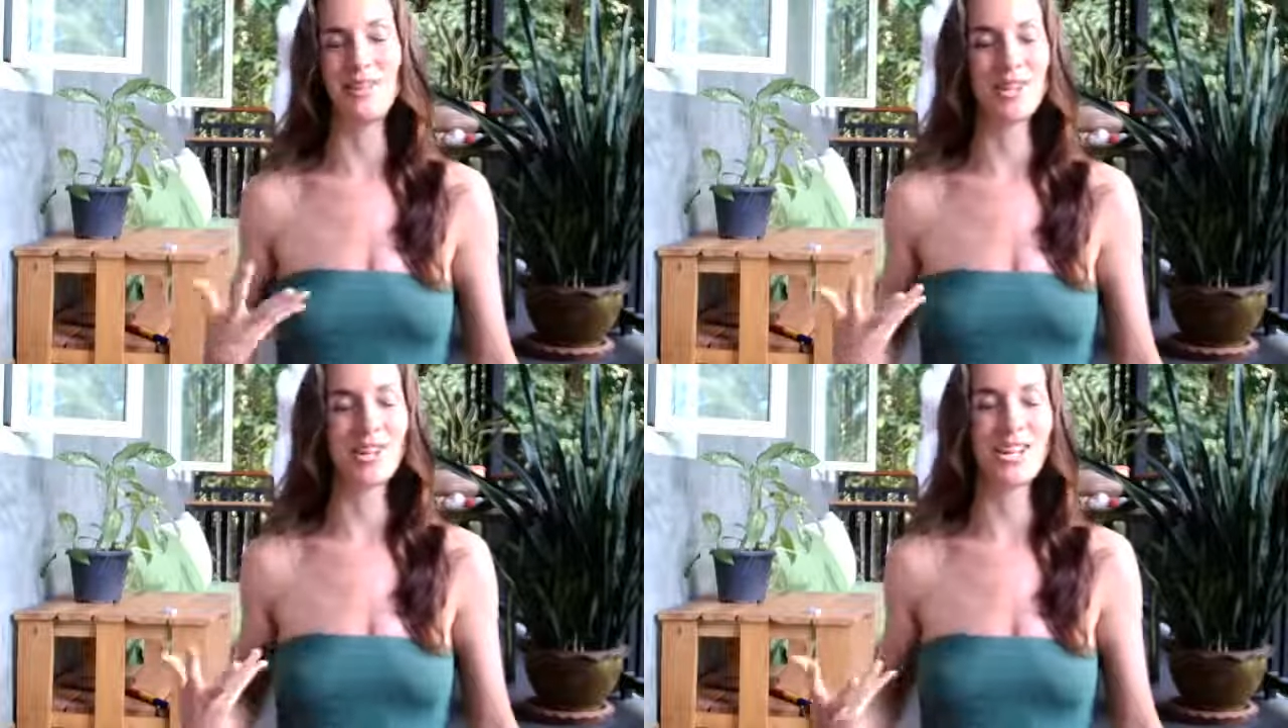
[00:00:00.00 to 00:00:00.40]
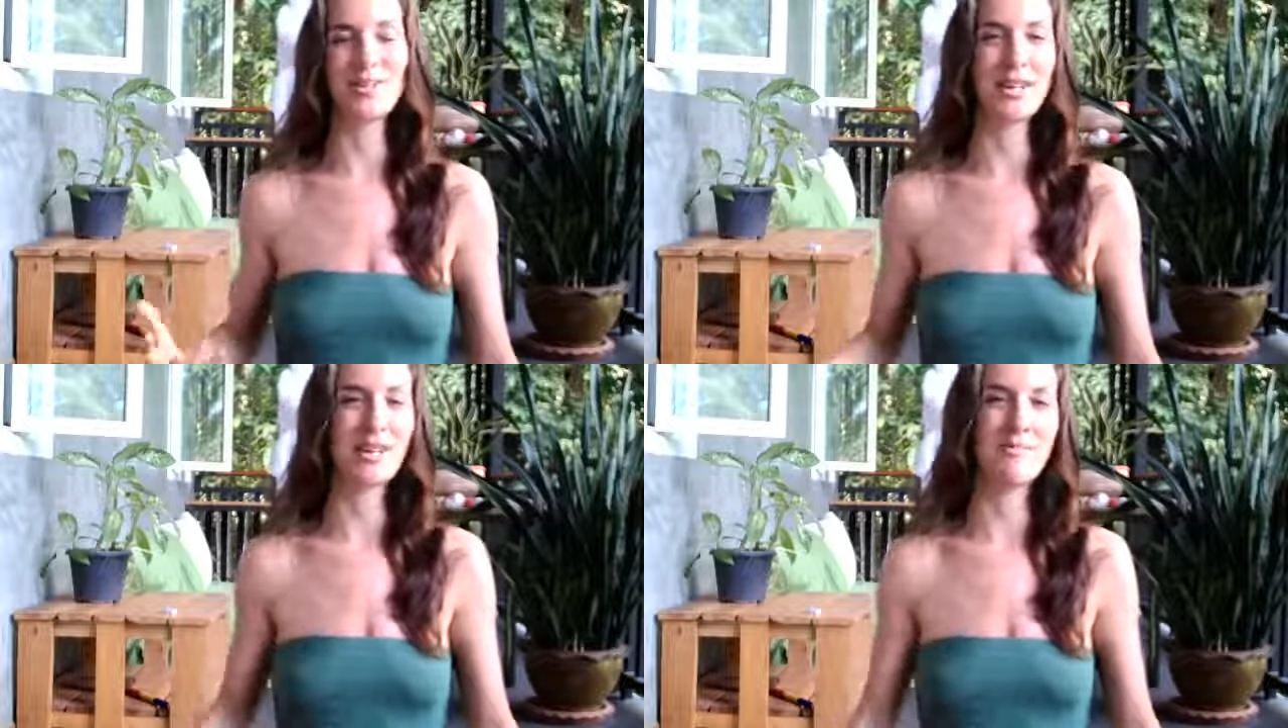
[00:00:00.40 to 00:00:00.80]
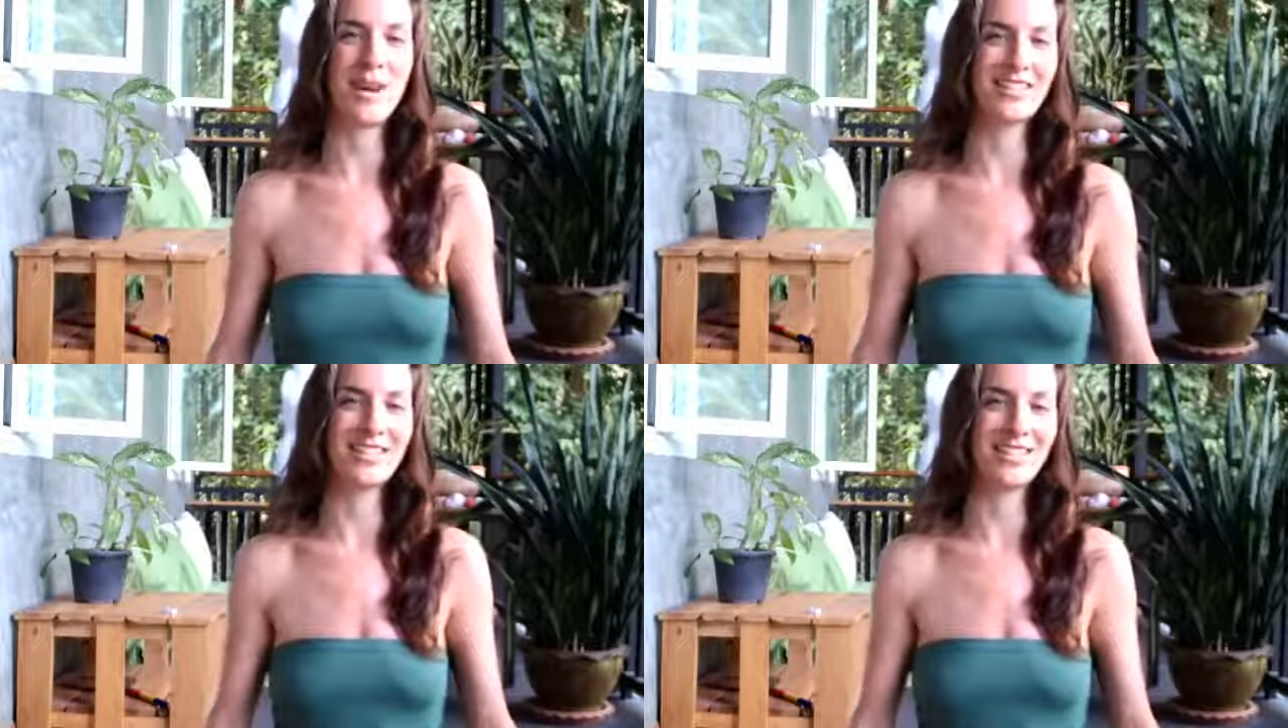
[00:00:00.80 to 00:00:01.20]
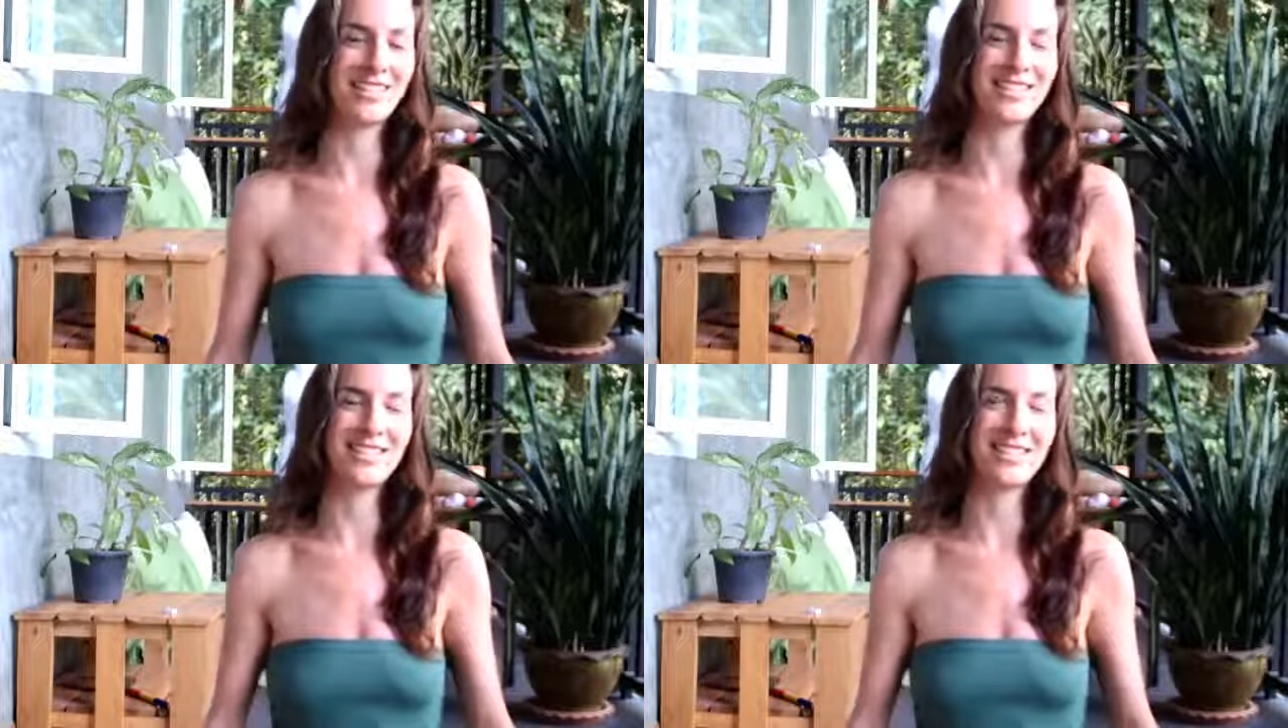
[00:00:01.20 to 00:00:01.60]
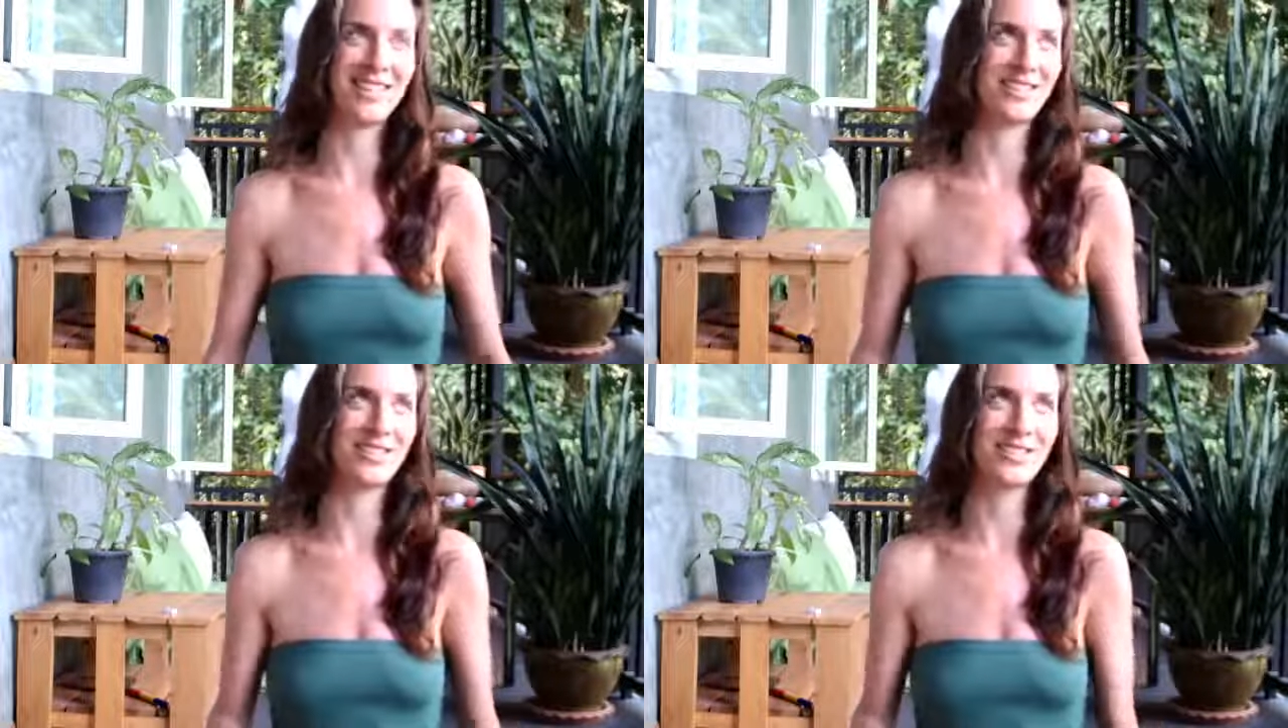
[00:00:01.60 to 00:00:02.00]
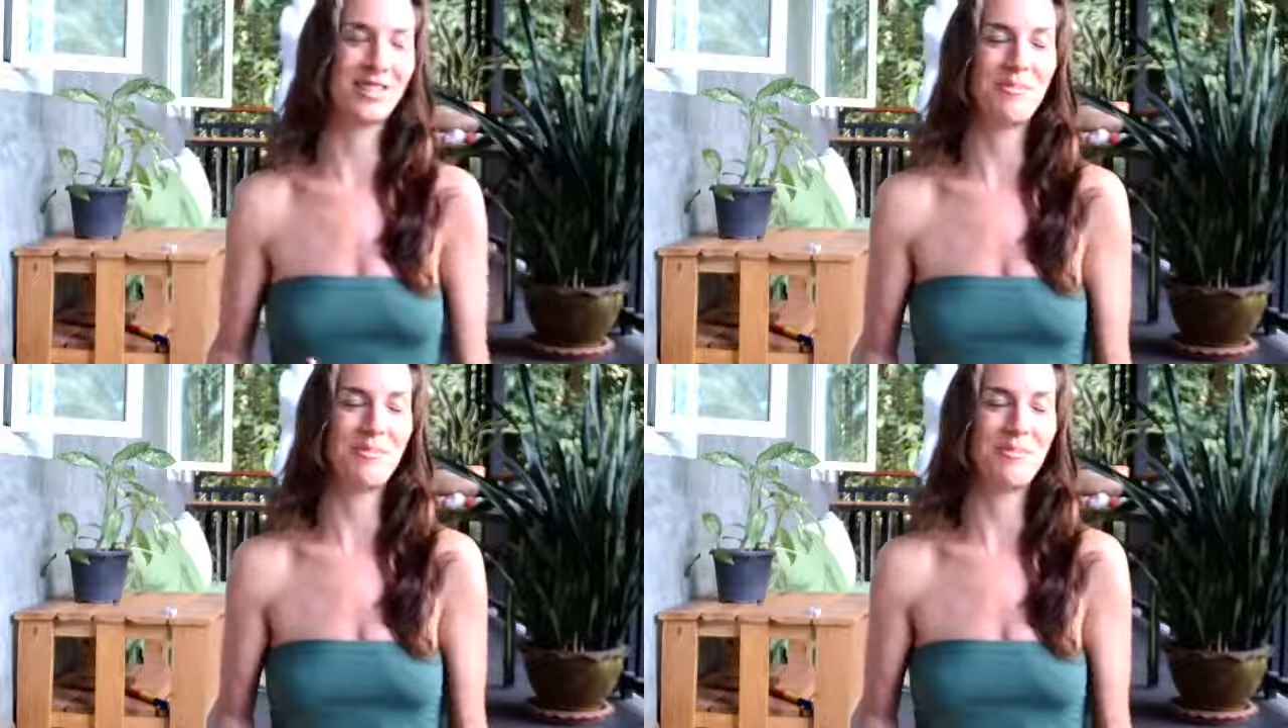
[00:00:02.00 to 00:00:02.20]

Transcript: orgasmic capacities and so